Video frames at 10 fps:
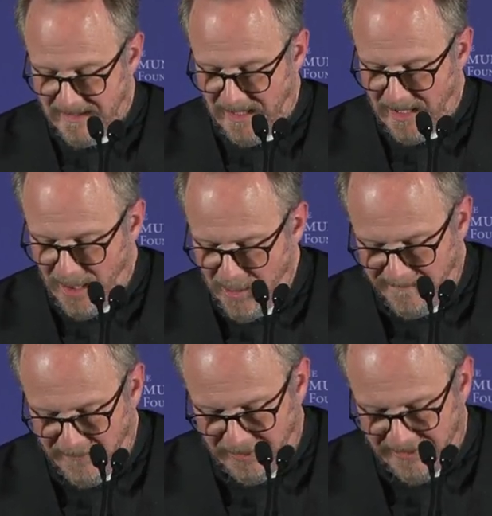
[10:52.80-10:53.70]
A
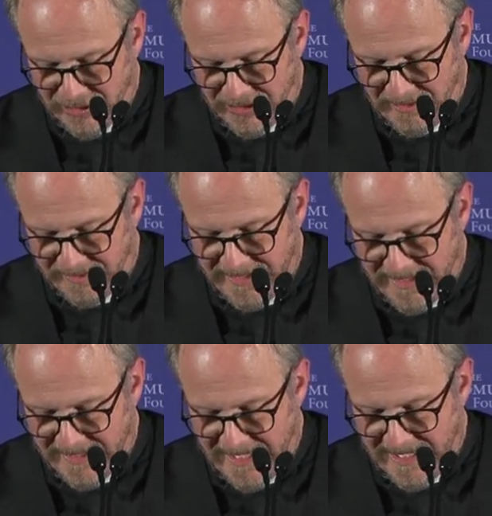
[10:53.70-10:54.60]
hopeful Christian, on the
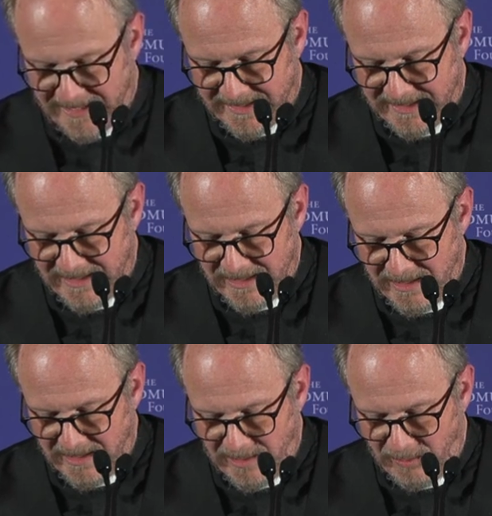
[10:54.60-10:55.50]
other hand,
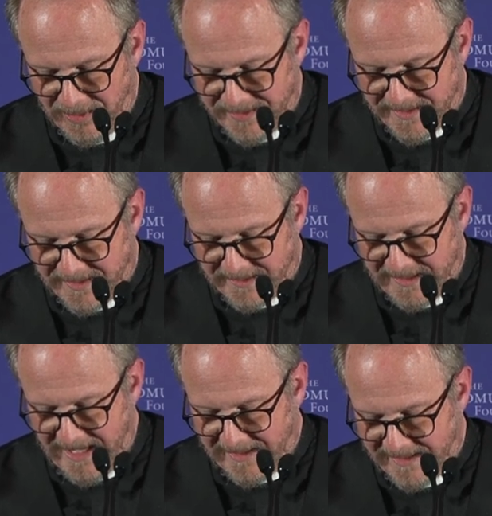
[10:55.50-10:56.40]
wants to
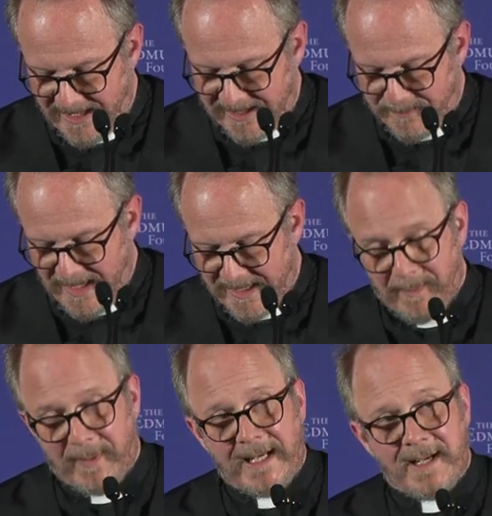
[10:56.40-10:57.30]
get things
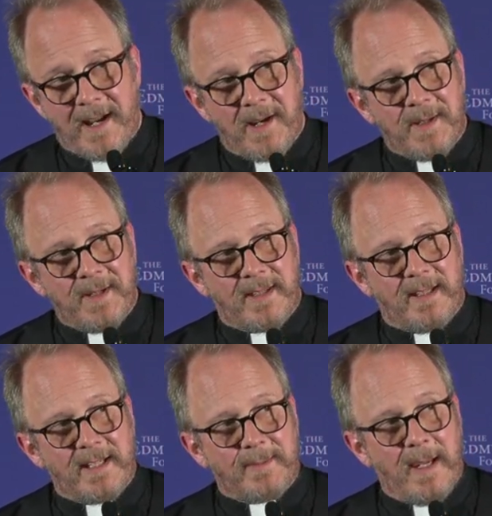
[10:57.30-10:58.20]
better, but he knows
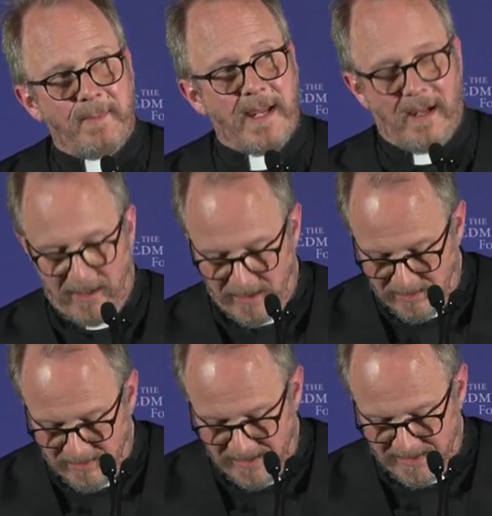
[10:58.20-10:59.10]
that this may be a
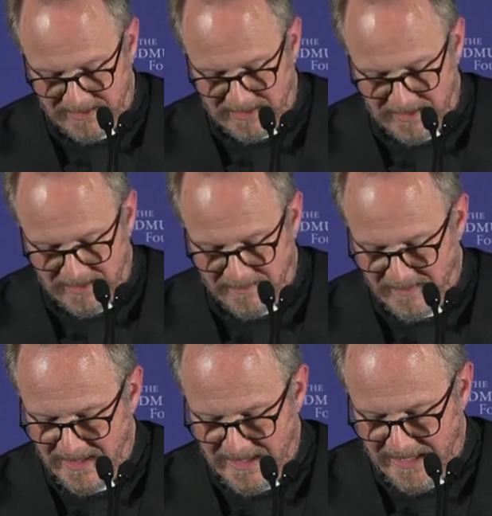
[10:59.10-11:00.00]
long
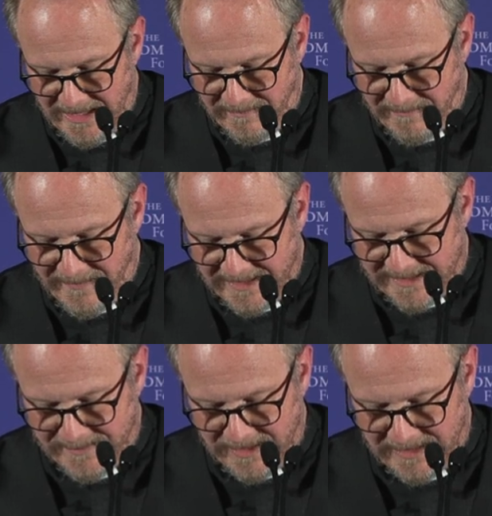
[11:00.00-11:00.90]
term
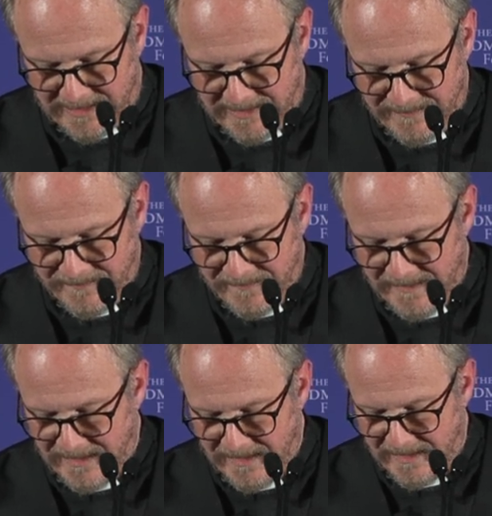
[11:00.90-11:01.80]
investment,
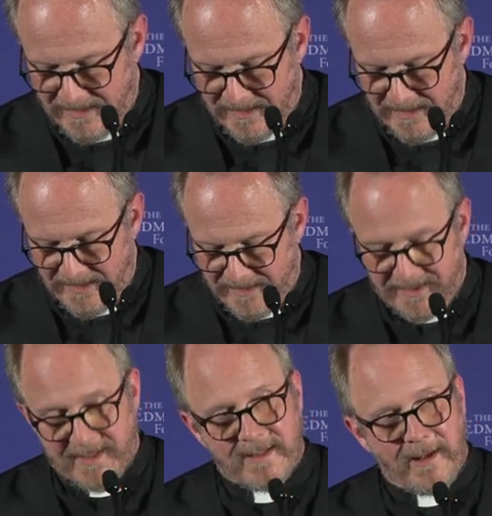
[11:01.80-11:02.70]

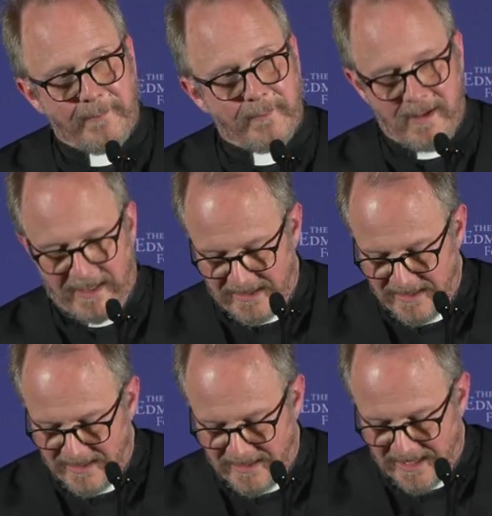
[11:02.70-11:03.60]
that suffering
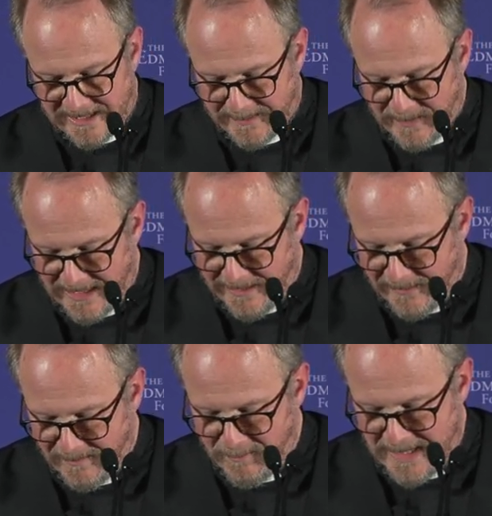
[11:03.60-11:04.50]
has to be given